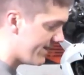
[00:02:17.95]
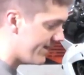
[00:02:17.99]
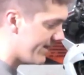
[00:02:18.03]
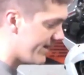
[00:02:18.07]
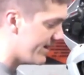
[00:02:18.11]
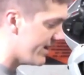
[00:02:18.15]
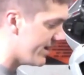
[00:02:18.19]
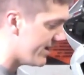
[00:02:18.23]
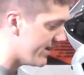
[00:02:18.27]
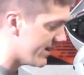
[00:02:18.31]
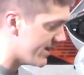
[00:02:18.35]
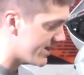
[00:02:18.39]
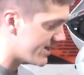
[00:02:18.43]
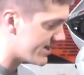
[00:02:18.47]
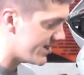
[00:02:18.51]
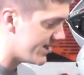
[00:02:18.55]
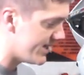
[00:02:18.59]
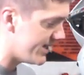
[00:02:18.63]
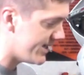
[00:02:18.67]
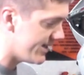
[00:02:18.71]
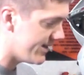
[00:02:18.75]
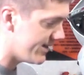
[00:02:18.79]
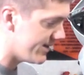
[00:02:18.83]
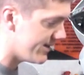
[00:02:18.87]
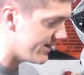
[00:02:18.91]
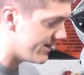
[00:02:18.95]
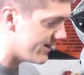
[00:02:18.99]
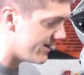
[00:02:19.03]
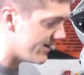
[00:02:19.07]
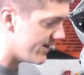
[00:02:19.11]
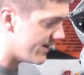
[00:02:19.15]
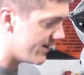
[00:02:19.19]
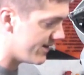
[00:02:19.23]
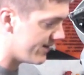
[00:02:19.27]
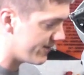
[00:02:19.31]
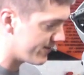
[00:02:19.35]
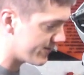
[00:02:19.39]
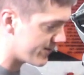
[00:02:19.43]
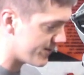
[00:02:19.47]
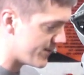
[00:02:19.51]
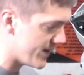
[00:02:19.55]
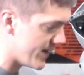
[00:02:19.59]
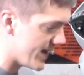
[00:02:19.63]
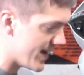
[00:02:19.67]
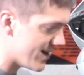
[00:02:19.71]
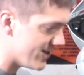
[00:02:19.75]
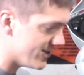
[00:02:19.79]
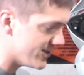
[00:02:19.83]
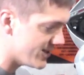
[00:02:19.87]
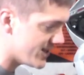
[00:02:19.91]
and then I like to get it on from the
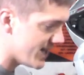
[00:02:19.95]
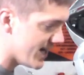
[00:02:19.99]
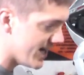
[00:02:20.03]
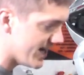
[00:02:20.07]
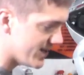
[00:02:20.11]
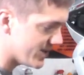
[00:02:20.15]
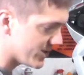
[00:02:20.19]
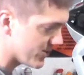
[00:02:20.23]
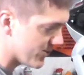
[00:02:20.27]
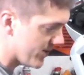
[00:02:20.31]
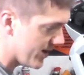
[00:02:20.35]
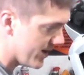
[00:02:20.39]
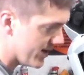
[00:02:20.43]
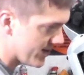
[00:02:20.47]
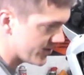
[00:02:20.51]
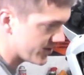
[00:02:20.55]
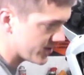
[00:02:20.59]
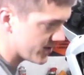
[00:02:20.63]
outside as well,